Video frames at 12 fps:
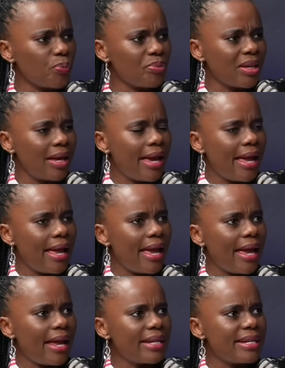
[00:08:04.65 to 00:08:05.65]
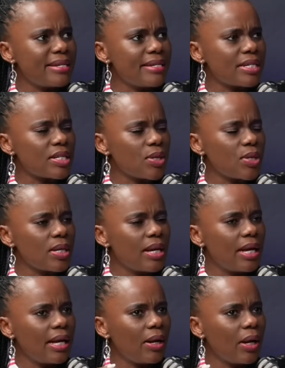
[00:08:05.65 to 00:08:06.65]
Yeah. And
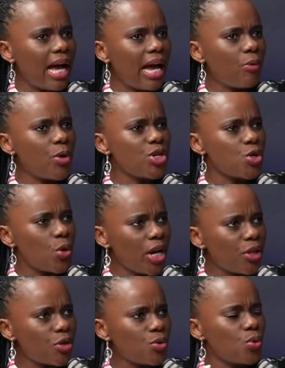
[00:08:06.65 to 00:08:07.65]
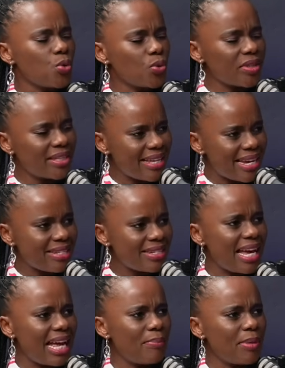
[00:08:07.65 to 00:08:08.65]
uh, when you're going through that
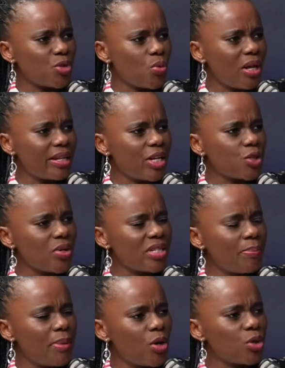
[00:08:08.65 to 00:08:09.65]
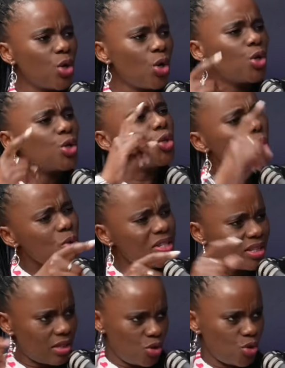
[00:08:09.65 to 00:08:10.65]
time as well, it's always about you
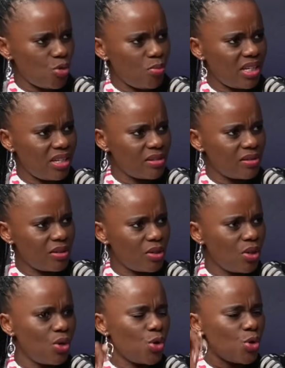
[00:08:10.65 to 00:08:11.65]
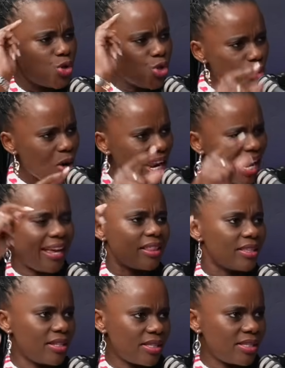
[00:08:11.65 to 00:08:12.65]
did this to me. Mm. You are like
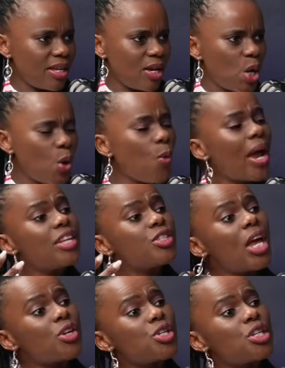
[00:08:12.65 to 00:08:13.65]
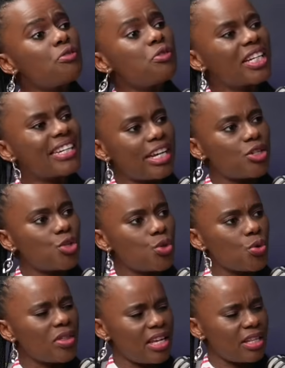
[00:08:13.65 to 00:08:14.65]
this. Whereas you actually forget
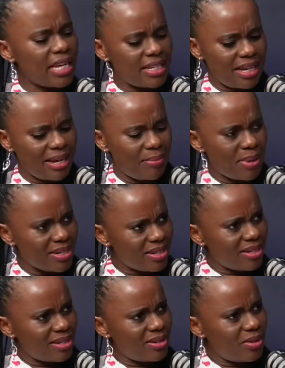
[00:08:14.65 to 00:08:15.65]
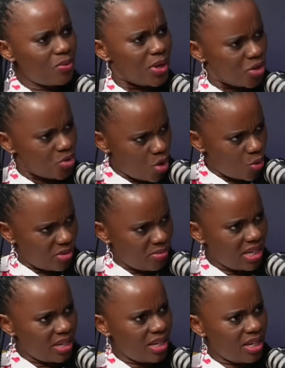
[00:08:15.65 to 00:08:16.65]
to think that, but what is wrong with
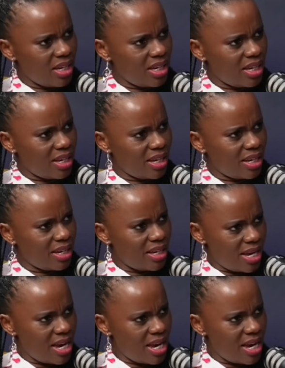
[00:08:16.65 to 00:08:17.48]
me? How did I contribute?